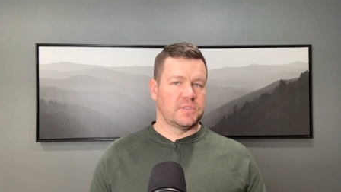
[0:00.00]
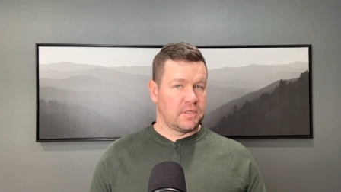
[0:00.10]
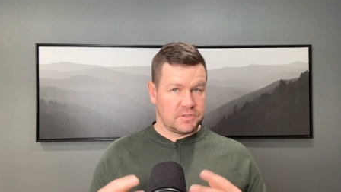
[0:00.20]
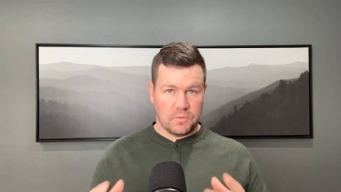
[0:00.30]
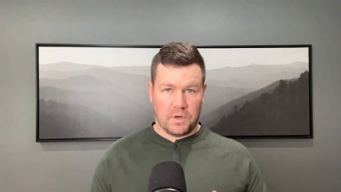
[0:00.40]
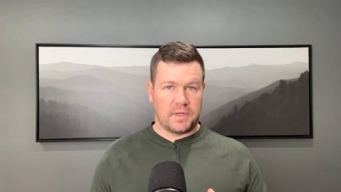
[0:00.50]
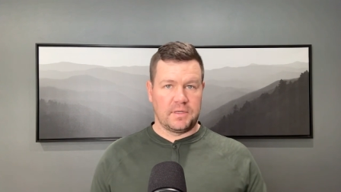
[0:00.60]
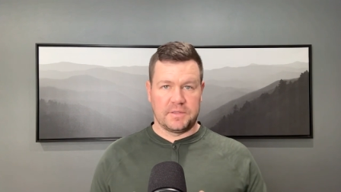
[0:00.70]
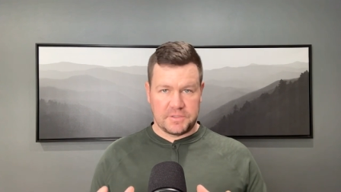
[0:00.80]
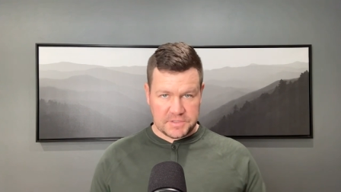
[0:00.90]
who's also
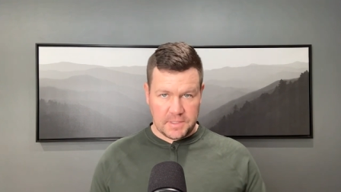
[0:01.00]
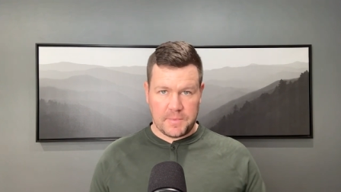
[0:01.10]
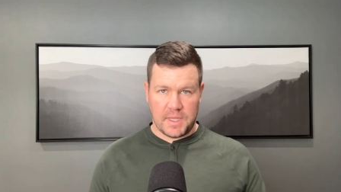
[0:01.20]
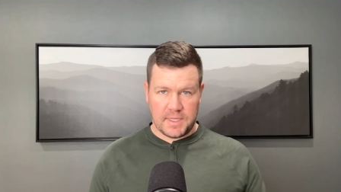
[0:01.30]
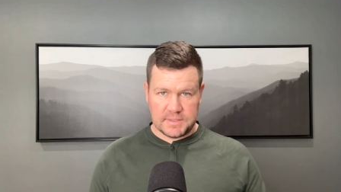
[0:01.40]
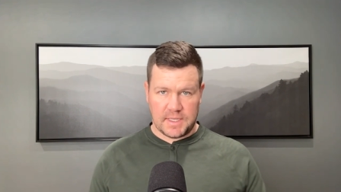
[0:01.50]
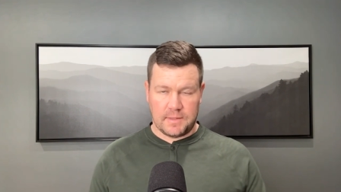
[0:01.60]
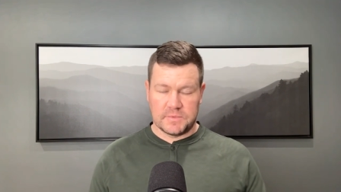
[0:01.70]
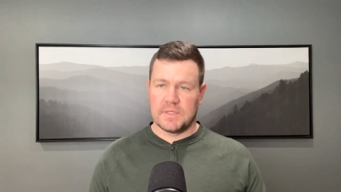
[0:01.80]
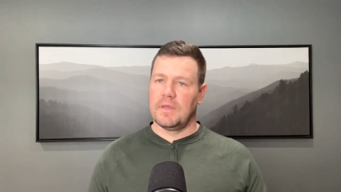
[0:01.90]
working on their CPA
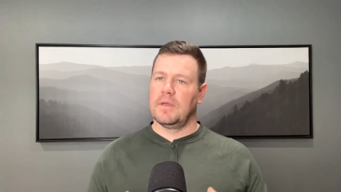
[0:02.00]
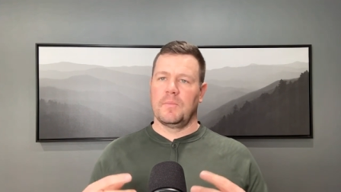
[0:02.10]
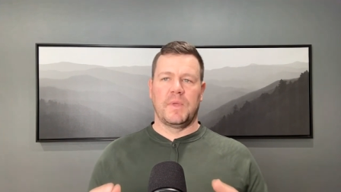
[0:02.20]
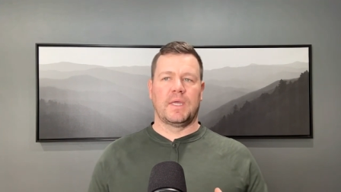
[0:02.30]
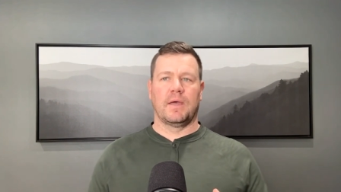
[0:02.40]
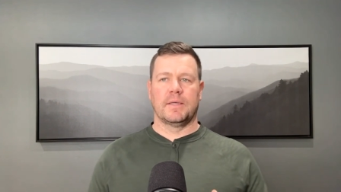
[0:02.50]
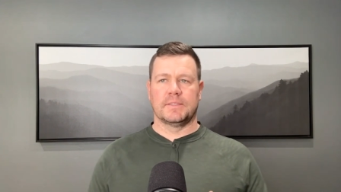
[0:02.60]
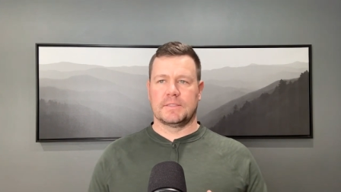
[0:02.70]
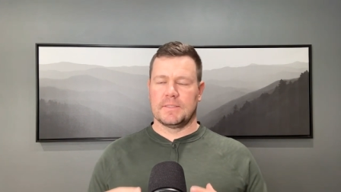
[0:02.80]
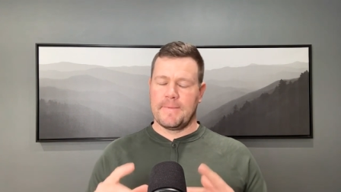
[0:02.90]
exams
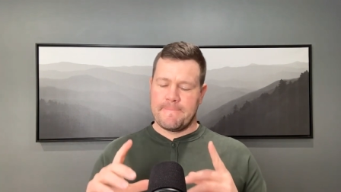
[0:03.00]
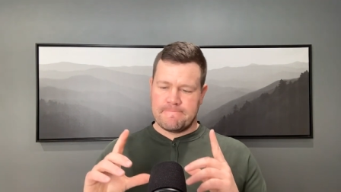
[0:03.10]
because